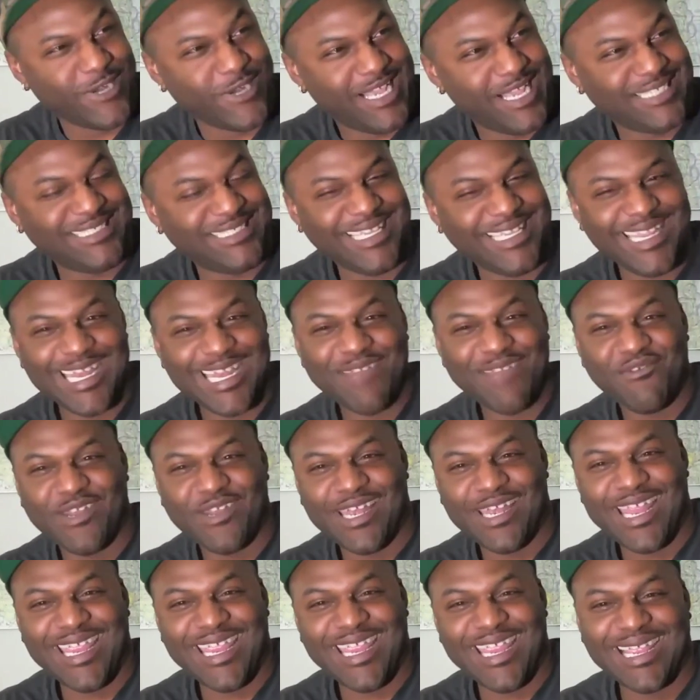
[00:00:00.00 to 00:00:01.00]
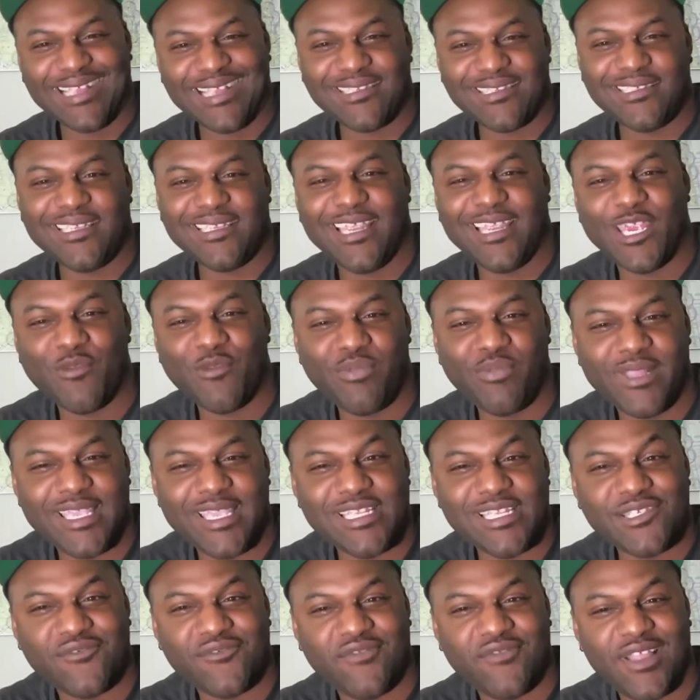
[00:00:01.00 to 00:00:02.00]
I see it every day. I see
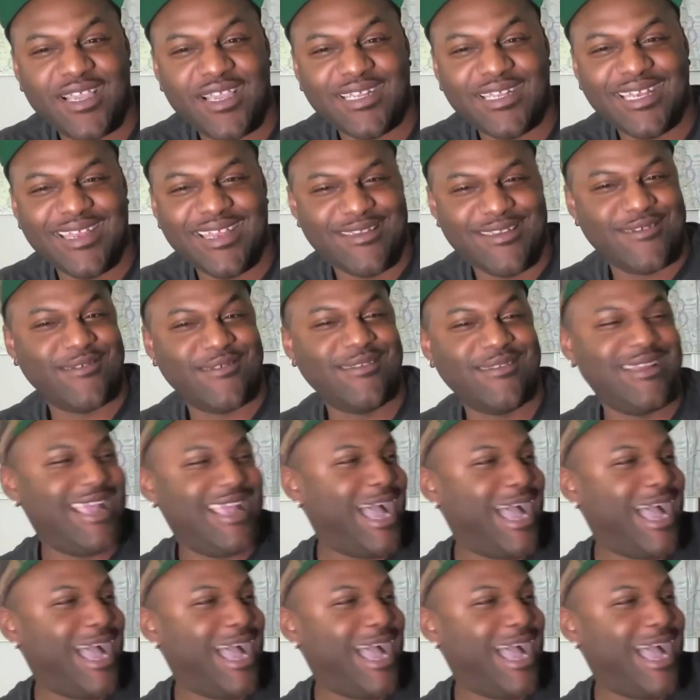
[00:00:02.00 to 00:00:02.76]
airplanes flying there.